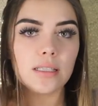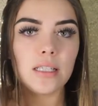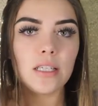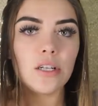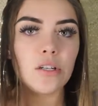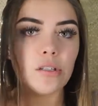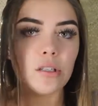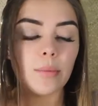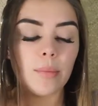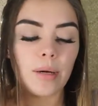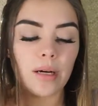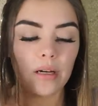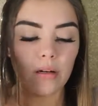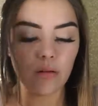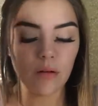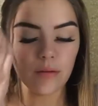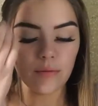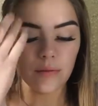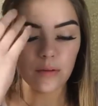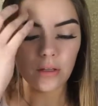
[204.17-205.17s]
Here on the bottle,
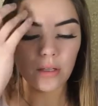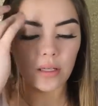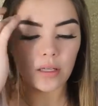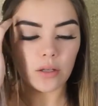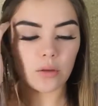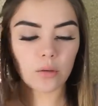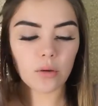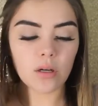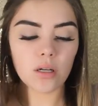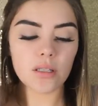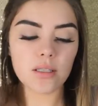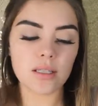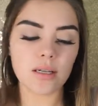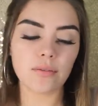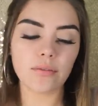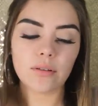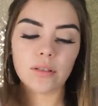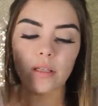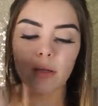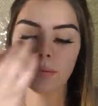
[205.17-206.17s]
I feel like you could
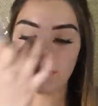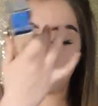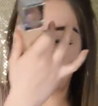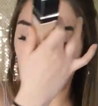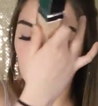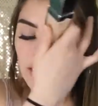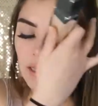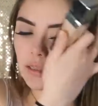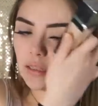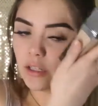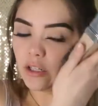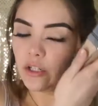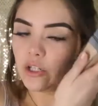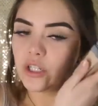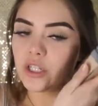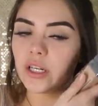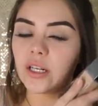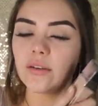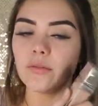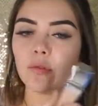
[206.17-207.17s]
definitely make a lighter
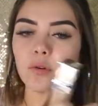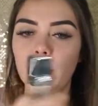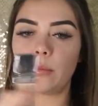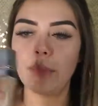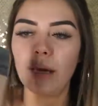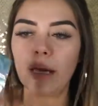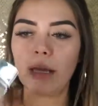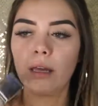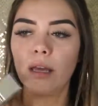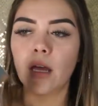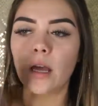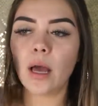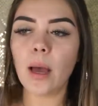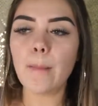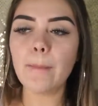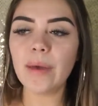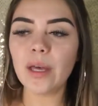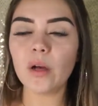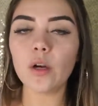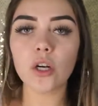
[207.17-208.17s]
shade for my
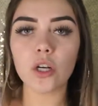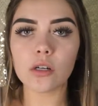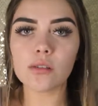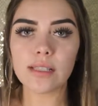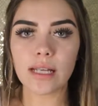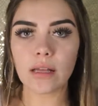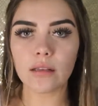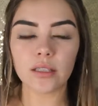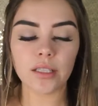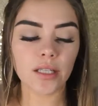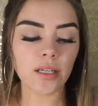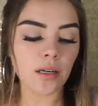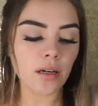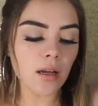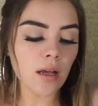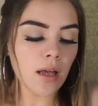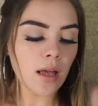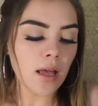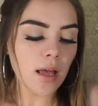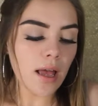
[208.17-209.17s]
pale girls out there.
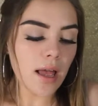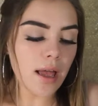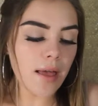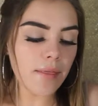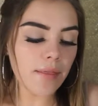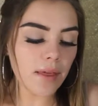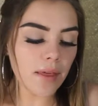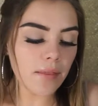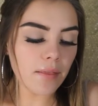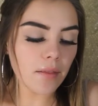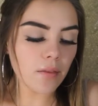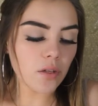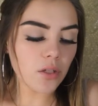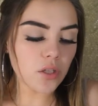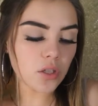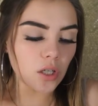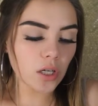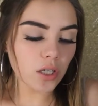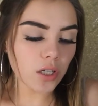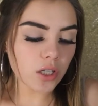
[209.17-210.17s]
And then the
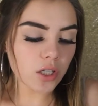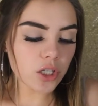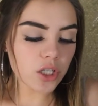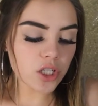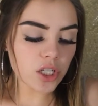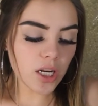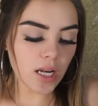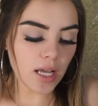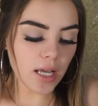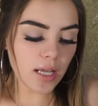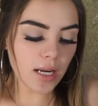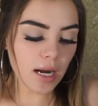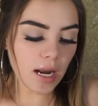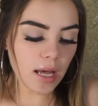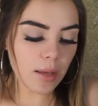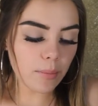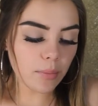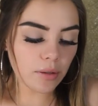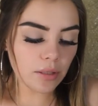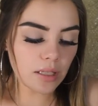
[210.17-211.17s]
darker shade, I
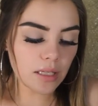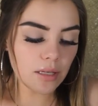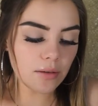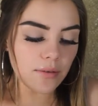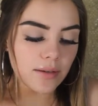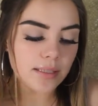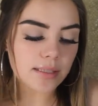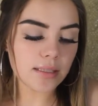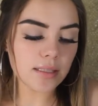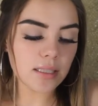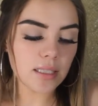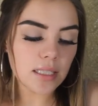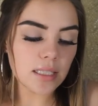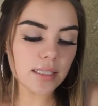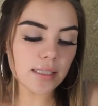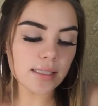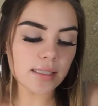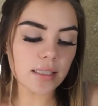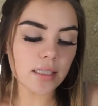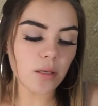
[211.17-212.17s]
believe, is
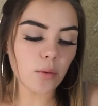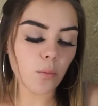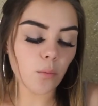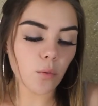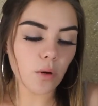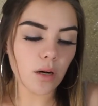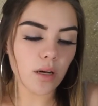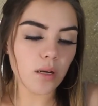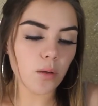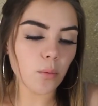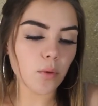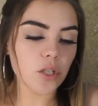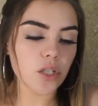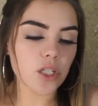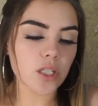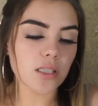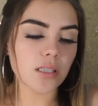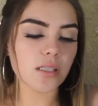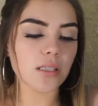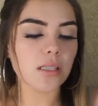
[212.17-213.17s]
DC1, which
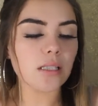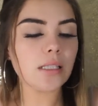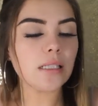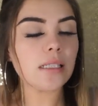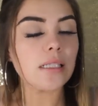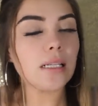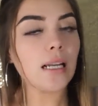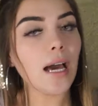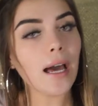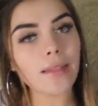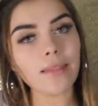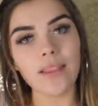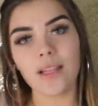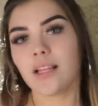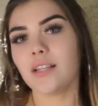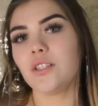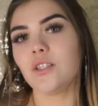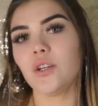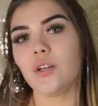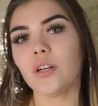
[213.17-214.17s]
is not
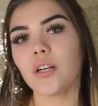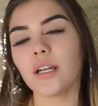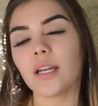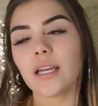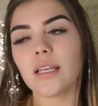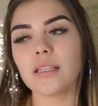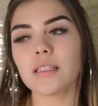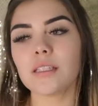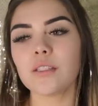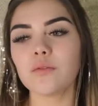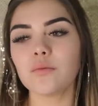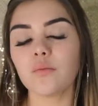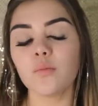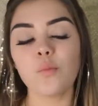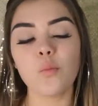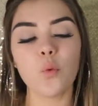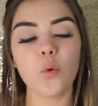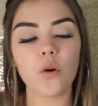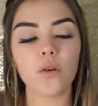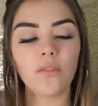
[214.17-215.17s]
that dark. It's
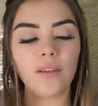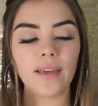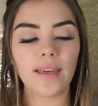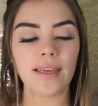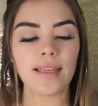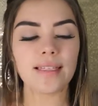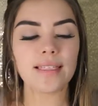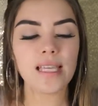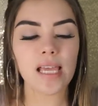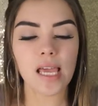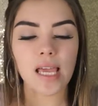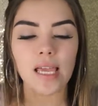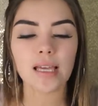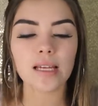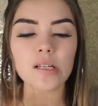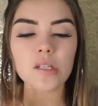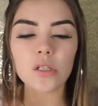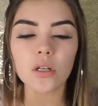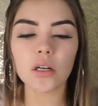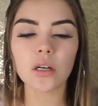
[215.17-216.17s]
more of like a
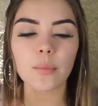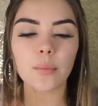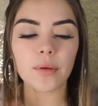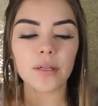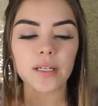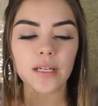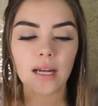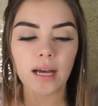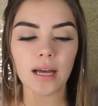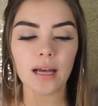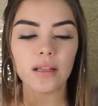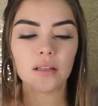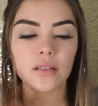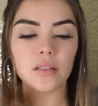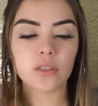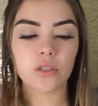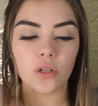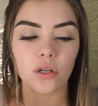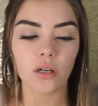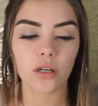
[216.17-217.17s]
tan dark, but not
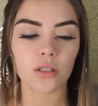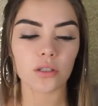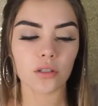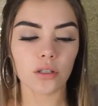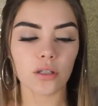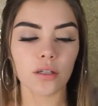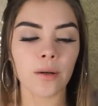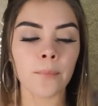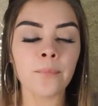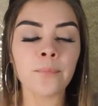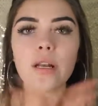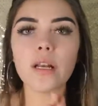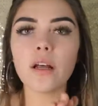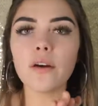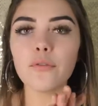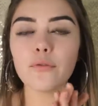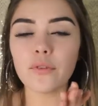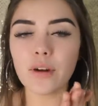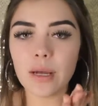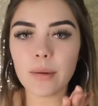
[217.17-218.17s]
dark.
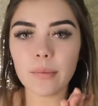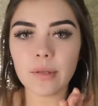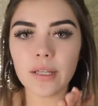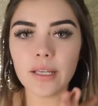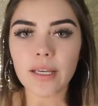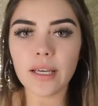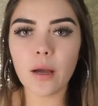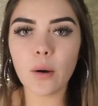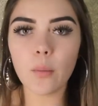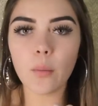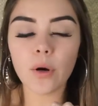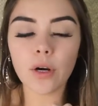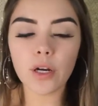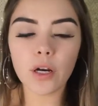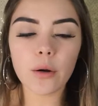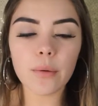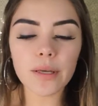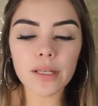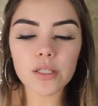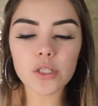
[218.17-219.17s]
Enough rambling. We're
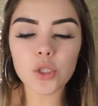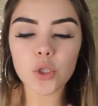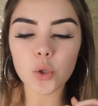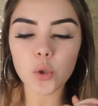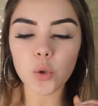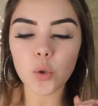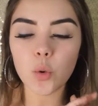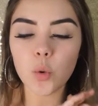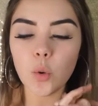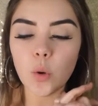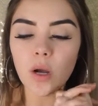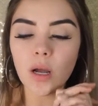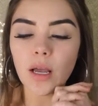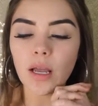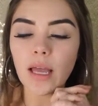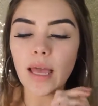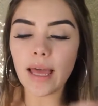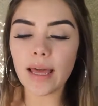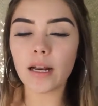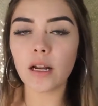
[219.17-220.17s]
going to
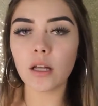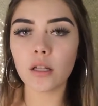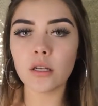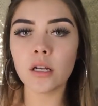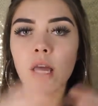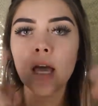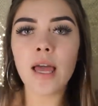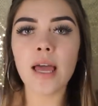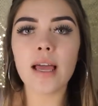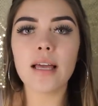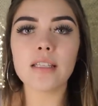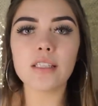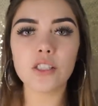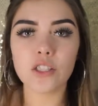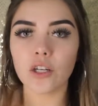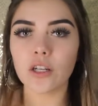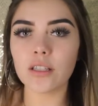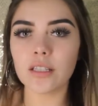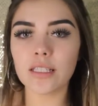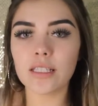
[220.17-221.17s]
head on and
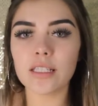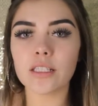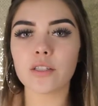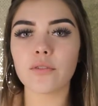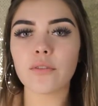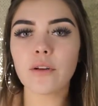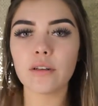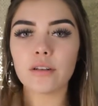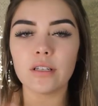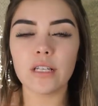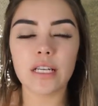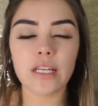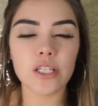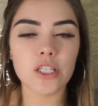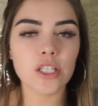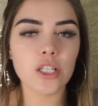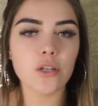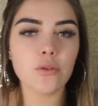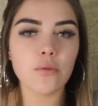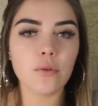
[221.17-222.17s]
start this
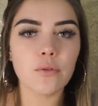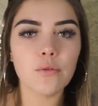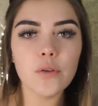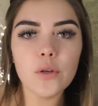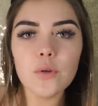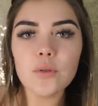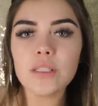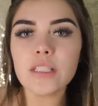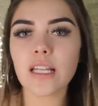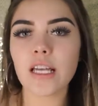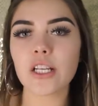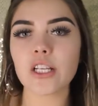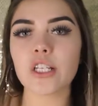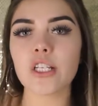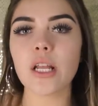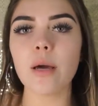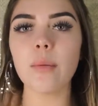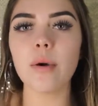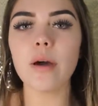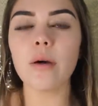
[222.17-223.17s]
foundation review slash
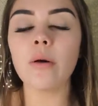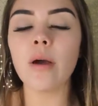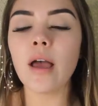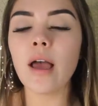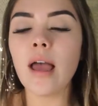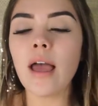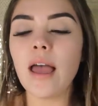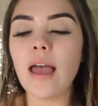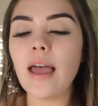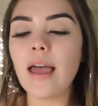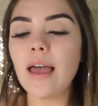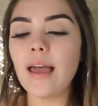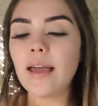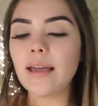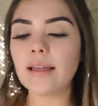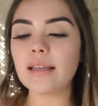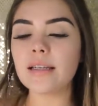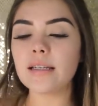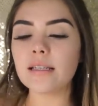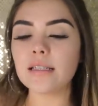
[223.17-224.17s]
demo,
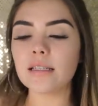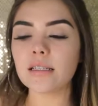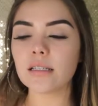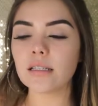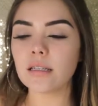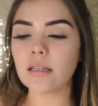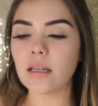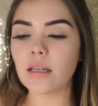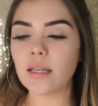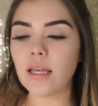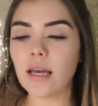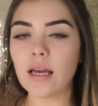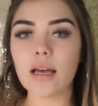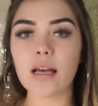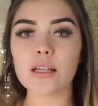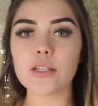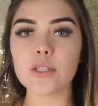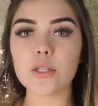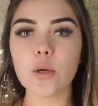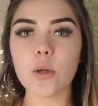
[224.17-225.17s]
and
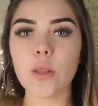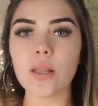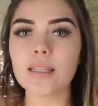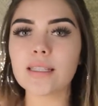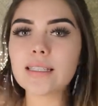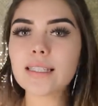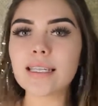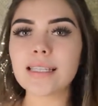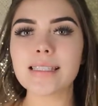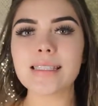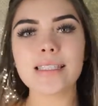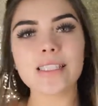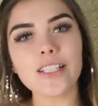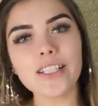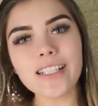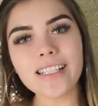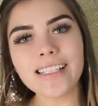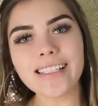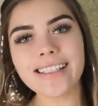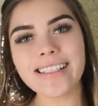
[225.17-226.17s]
yeah, so let's get
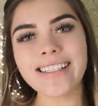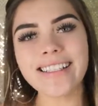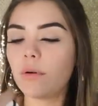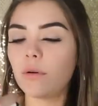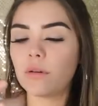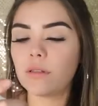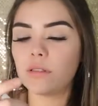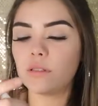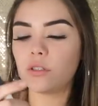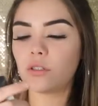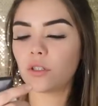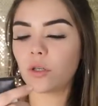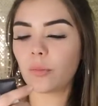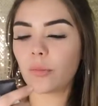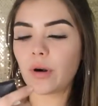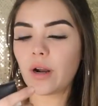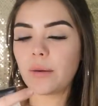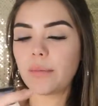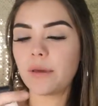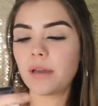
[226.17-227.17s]
started. I'm going to start
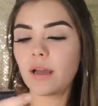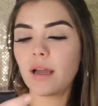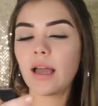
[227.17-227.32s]
priming.